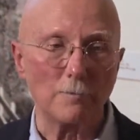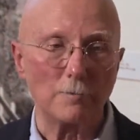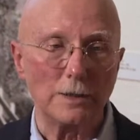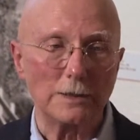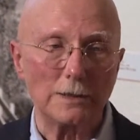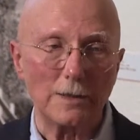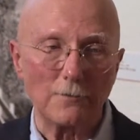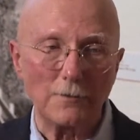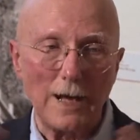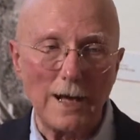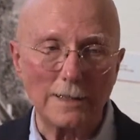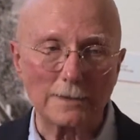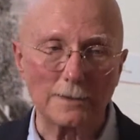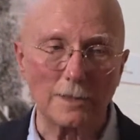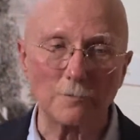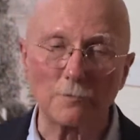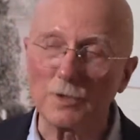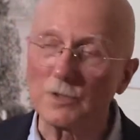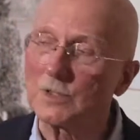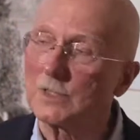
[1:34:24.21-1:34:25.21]
but the fact
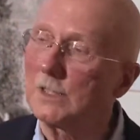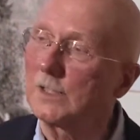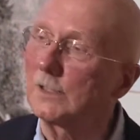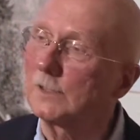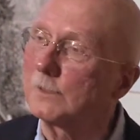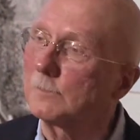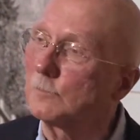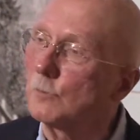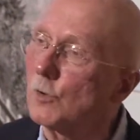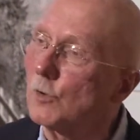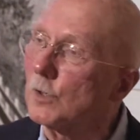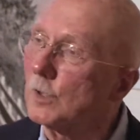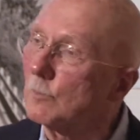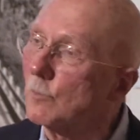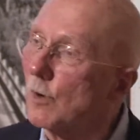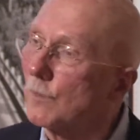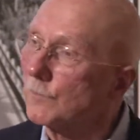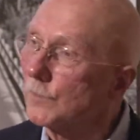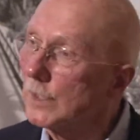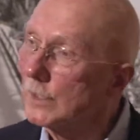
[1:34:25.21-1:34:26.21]
that we're seeing them more and
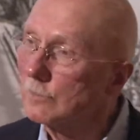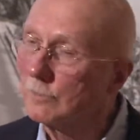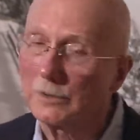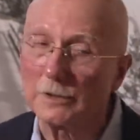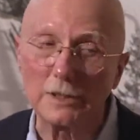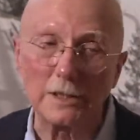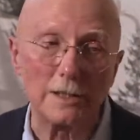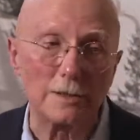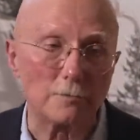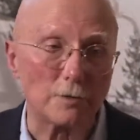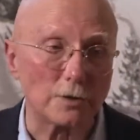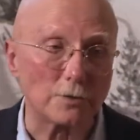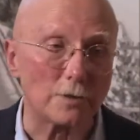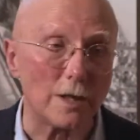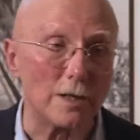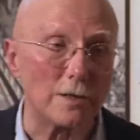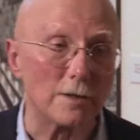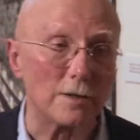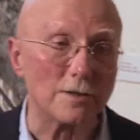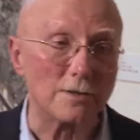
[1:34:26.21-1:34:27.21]
more frequently and with
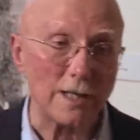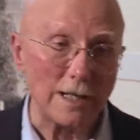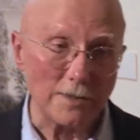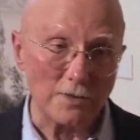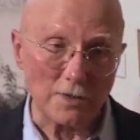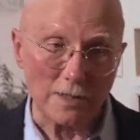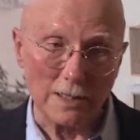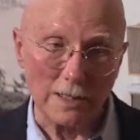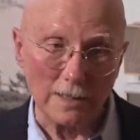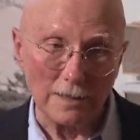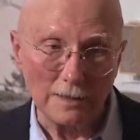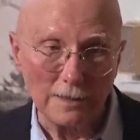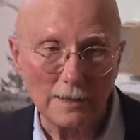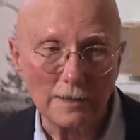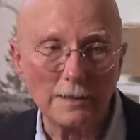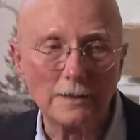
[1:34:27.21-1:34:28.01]
greater intensity,